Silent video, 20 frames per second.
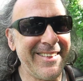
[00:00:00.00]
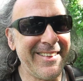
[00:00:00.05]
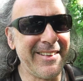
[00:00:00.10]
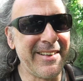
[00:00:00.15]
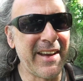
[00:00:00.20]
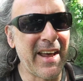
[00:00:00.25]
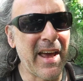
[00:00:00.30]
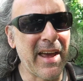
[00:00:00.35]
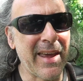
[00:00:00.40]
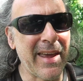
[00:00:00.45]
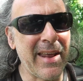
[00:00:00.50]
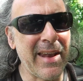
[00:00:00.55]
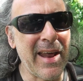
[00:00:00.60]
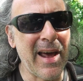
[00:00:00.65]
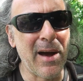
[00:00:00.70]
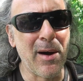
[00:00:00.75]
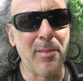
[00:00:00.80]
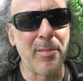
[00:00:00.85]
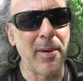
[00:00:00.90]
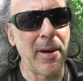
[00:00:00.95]
and hanging
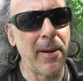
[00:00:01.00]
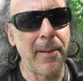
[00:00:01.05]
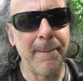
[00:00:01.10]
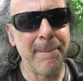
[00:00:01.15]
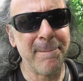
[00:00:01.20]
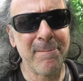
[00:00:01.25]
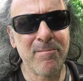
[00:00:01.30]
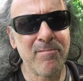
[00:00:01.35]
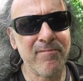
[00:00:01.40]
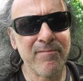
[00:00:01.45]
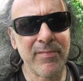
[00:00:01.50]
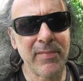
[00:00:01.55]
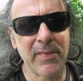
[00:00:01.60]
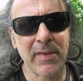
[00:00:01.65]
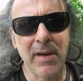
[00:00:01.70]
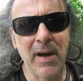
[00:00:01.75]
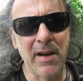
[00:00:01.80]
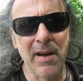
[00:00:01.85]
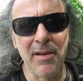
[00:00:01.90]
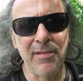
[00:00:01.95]
out, but
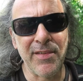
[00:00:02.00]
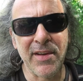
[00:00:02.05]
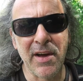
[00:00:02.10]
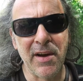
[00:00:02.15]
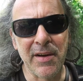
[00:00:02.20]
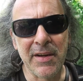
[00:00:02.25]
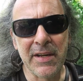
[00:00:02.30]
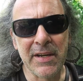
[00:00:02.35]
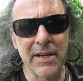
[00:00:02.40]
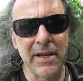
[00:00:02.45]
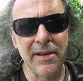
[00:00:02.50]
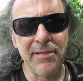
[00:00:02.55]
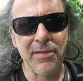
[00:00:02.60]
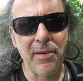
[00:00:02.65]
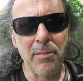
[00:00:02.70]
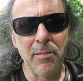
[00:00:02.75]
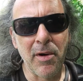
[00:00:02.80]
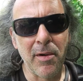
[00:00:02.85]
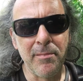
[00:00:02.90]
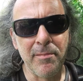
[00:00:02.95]
I don't think I could
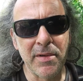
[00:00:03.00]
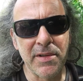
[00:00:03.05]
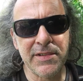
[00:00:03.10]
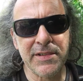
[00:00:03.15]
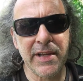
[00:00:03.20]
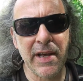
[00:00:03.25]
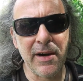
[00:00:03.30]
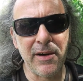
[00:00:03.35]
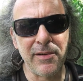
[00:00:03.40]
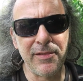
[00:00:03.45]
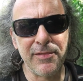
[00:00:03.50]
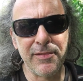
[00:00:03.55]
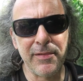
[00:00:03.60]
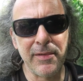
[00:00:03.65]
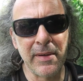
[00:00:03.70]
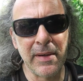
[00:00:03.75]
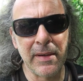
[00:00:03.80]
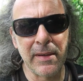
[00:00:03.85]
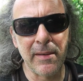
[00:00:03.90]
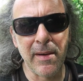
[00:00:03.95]
live in one myself.
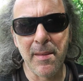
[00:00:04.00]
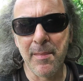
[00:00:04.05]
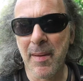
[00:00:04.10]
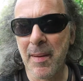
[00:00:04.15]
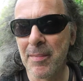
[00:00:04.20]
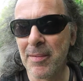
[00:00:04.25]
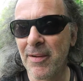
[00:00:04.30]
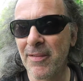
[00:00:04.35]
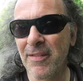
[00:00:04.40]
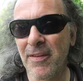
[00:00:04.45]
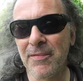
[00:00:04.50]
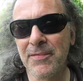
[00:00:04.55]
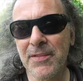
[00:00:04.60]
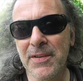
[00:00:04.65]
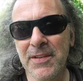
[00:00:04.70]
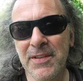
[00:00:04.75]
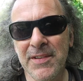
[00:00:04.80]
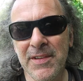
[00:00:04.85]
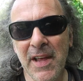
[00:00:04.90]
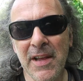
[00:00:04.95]
Many people have
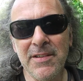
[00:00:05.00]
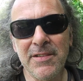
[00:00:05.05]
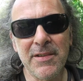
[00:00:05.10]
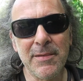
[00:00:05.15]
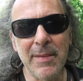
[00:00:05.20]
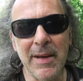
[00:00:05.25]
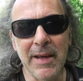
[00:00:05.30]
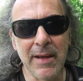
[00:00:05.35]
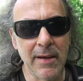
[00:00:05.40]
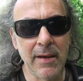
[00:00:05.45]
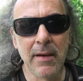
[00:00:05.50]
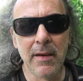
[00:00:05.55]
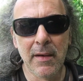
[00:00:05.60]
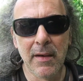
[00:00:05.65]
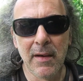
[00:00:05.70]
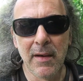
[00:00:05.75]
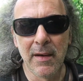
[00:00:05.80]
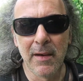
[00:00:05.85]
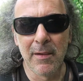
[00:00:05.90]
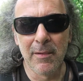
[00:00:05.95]
often said to me,
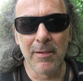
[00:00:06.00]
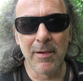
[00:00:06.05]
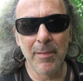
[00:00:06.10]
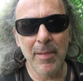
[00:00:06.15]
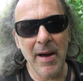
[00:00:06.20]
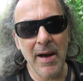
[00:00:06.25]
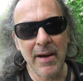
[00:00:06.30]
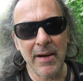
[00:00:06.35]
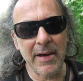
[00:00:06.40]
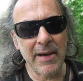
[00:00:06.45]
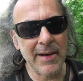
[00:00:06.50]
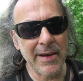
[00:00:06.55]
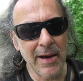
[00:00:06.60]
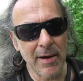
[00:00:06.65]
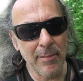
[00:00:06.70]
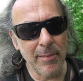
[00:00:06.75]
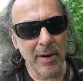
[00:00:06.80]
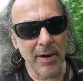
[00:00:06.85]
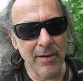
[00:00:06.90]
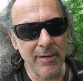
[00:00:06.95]
What about a
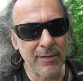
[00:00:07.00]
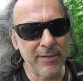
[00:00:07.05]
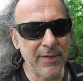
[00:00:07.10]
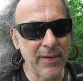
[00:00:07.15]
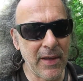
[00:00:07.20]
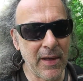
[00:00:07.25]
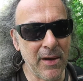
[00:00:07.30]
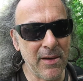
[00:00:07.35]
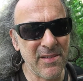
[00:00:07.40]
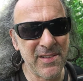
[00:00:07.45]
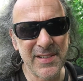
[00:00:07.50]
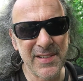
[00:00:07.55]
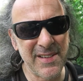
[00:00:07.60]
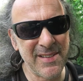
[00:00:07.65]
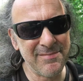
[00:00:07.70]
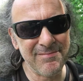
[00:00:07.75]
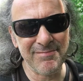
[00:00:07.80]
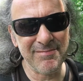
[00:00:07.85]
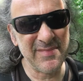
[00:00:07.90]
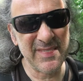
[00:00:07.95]
canal boat for you?
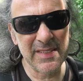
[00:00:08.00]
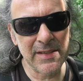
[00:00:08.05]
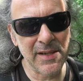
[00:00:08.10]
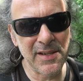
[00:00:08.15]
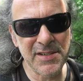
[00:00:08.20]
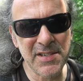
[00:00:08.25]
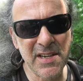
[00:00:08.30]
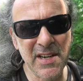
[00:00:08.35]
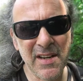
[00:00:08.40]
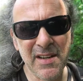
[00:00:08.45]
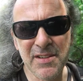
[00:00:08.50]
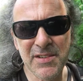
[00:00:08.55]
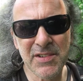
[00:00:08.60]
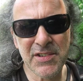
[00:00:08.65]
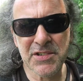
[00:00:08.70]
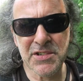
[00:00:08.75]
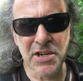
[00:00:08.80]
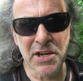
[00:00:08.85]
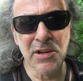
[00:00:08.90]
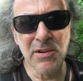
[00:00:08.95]
It's like, I don't know,
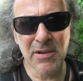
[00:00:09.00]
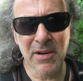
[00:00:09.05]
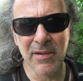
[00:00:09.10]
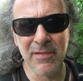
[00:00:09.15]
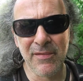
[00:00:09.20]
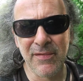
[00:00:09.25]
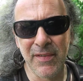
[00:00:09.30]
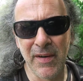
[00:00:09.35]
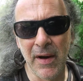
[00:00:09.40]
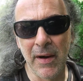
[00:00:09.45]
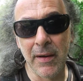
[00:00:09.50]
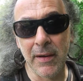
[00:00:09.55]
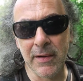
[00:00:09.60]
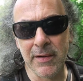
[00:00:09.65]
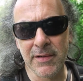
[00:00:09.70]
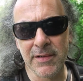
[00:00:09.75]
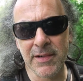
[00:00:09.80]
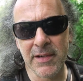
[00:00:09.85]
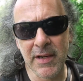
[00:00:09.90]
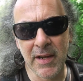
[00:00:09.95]
it's too
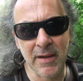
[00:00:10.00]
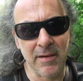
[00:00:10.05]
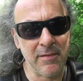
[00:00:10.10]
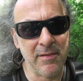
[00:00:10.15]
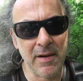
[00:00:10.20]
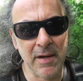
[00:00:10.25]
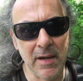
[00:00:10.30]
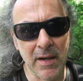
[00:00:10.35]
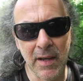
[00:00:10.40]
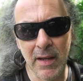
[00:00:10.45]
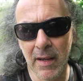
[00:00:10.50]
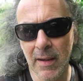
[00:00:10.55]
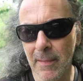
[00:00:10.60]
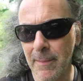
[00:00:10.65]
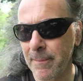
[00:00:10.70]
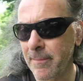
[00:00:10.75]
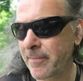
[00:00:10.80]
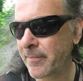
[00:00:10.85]
confined, isn't it, really?